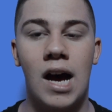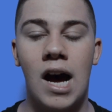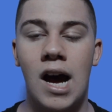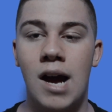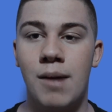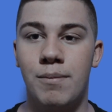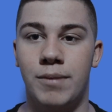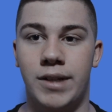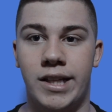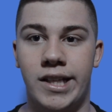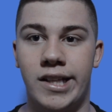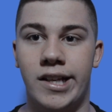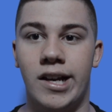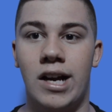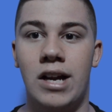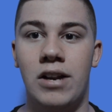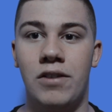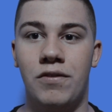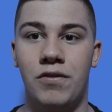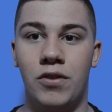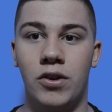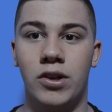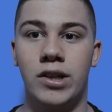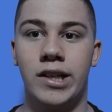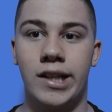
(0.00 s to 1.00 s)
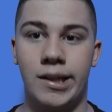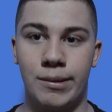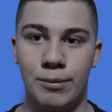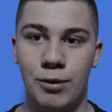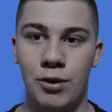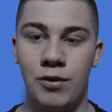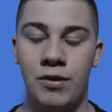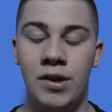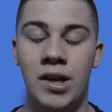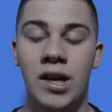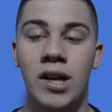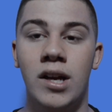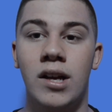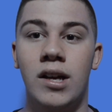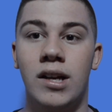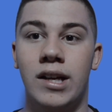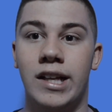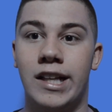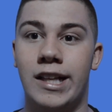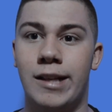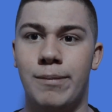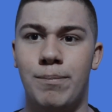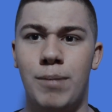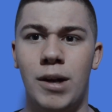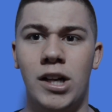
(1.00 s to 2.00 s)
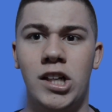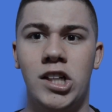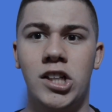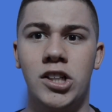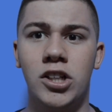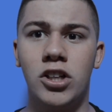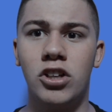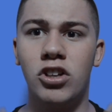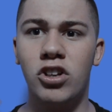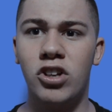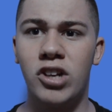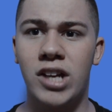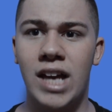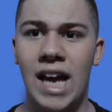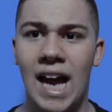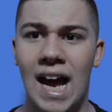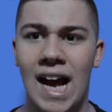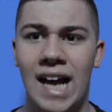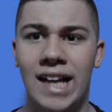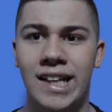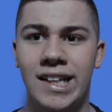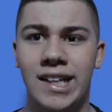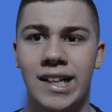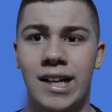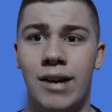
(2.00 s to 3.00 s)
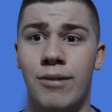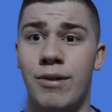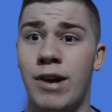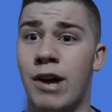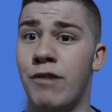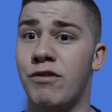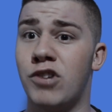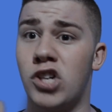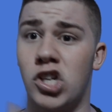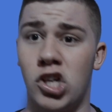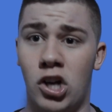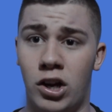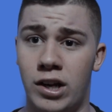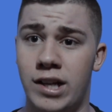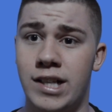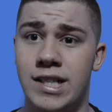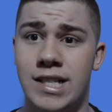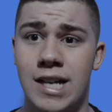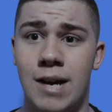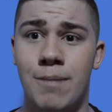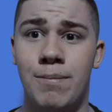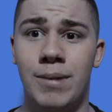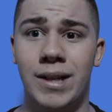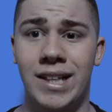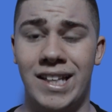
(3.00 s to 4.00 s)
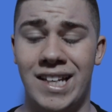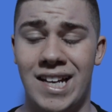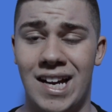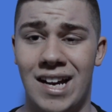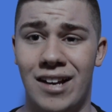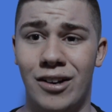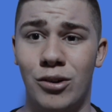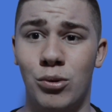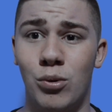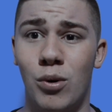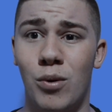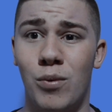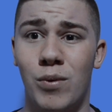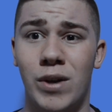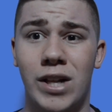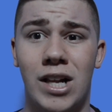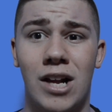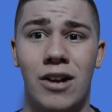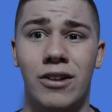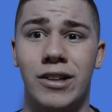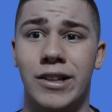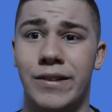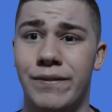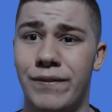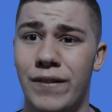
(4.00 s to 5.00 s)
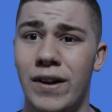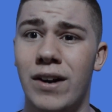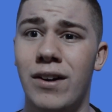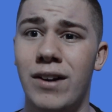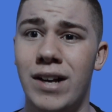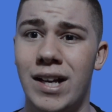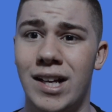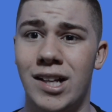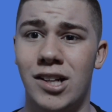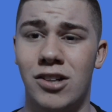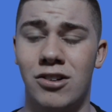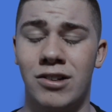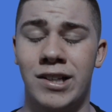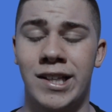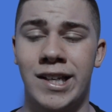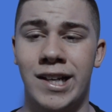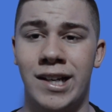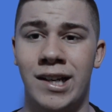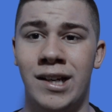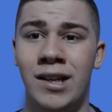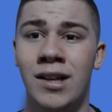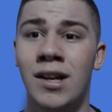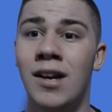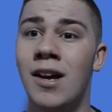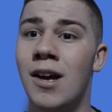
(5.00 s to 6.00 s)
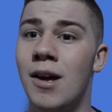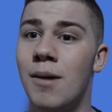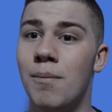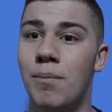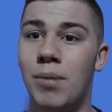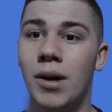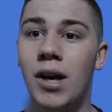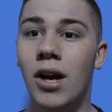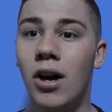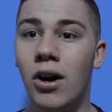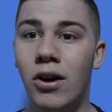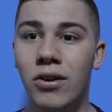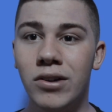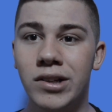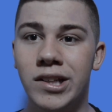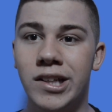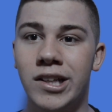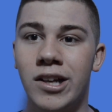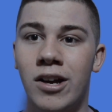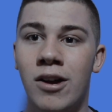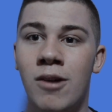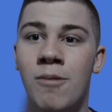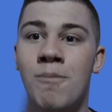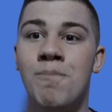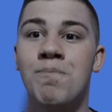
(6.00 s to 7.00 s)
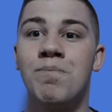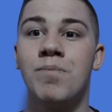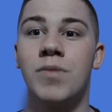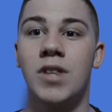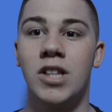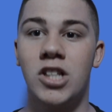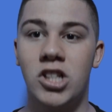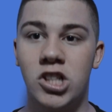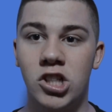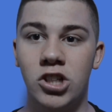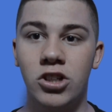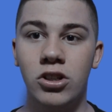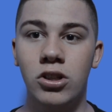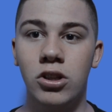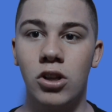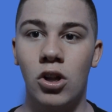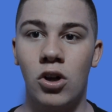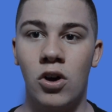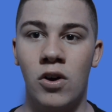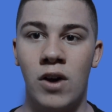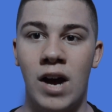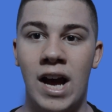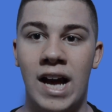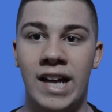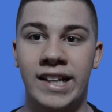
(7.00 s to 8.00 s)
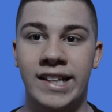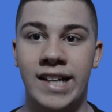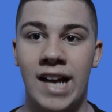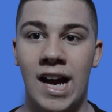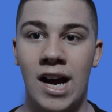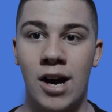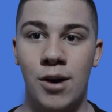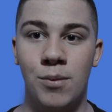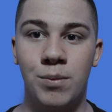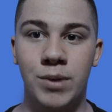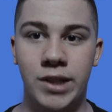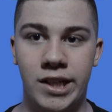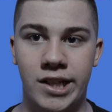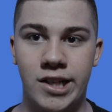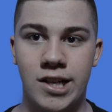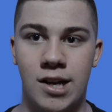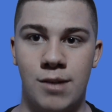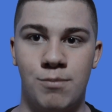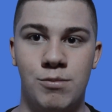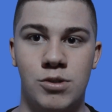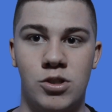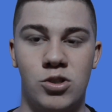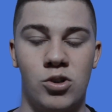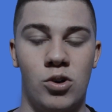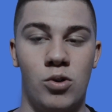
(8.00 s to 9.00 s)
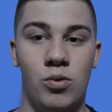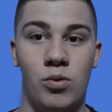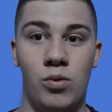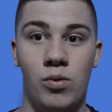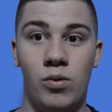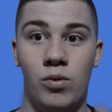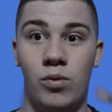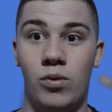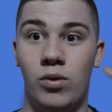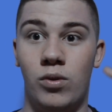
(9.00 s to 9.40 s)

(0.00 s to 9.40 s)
I'm excited for this movie, especially the new casting that we have Johnny Depp as Grindelwald, which I was very interested in, but also Jude Law as Albus Dumbledore,